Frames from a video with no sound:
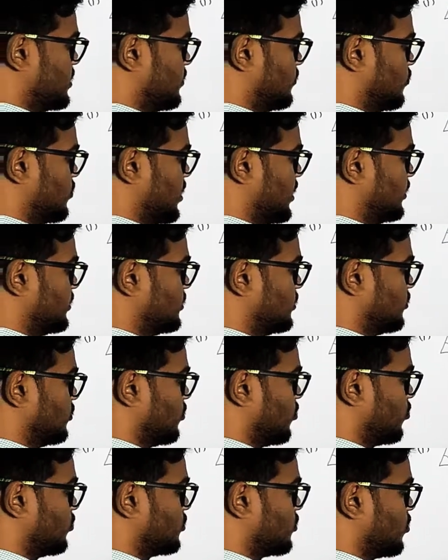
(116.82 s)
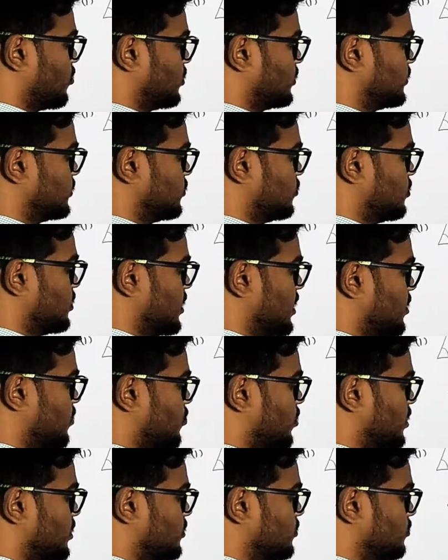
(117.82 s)
and y is also
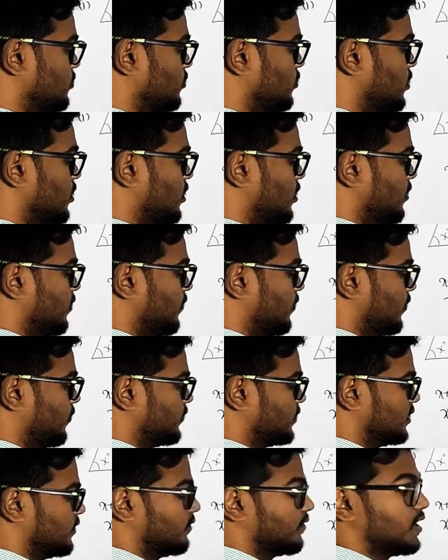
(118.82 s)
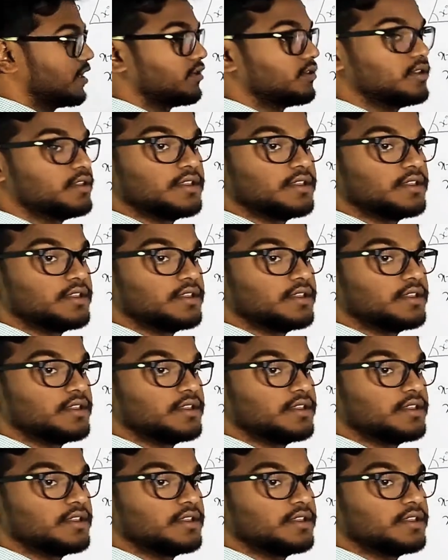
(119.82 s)
equal to fifty-five.